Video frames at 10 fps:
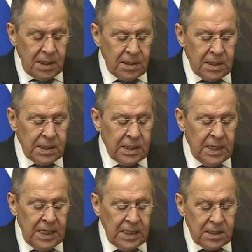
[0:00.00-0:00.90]

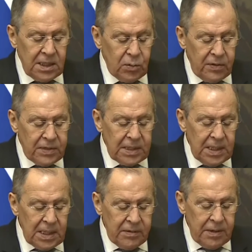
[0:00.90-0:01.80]
We
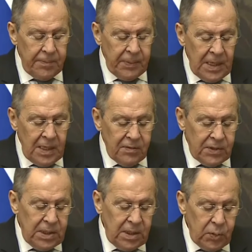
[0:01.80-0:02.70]
condemned the attack against
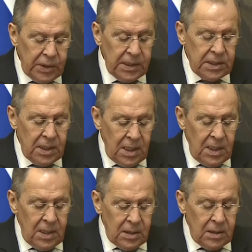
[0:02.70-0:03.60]
civilian
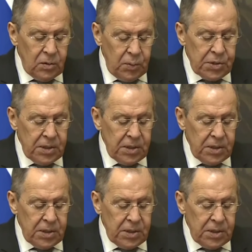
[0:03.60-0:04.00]
infrastructure